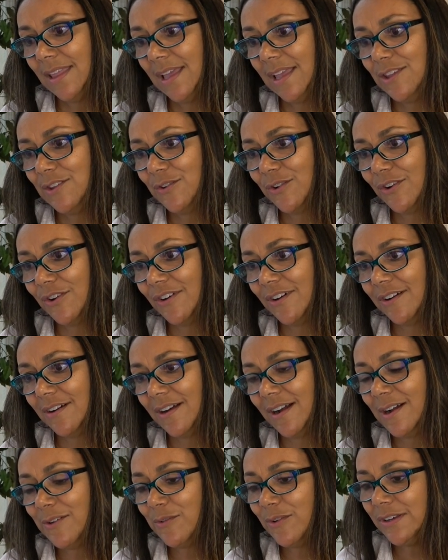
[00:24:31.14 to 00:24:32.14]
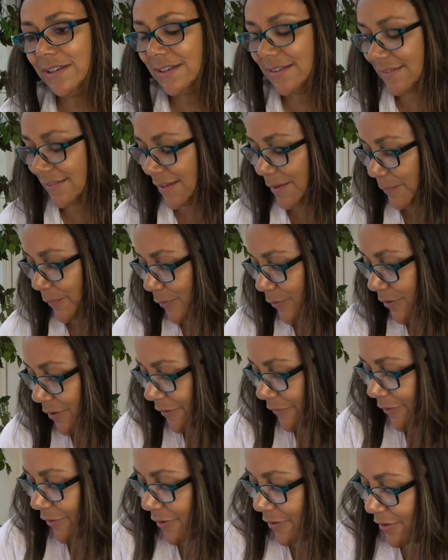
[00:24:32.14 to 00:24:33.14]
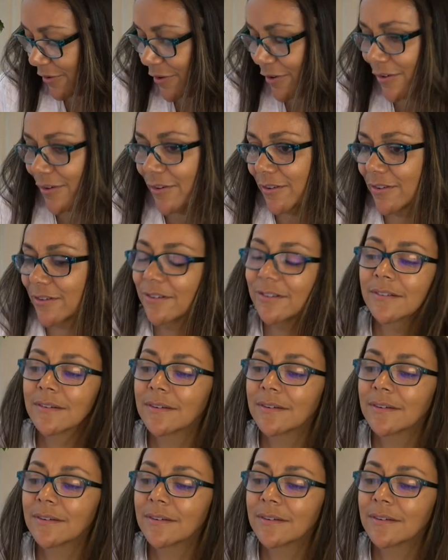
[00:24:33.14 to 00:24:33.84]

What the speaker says: Yeah, you are. I want to see more of her.